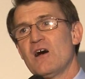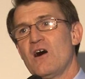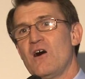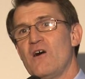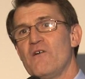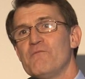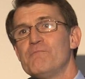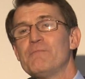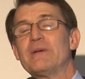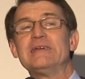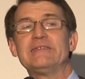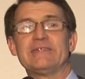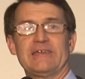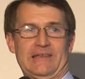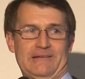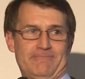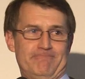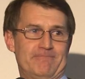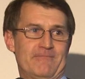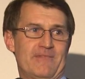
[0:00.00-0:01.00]
of
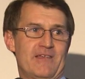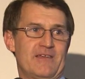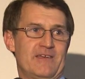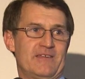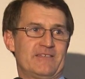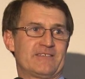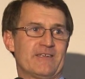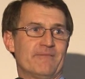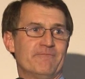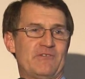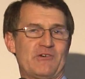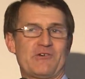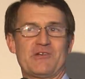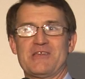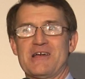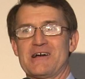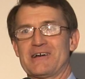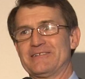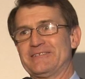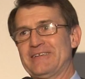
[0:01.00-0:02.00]
meeting some very
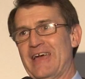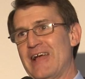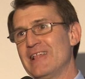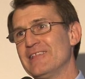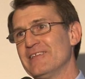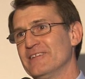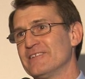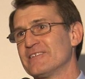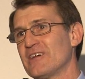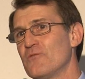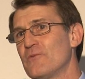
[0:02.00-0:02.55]
young Italians.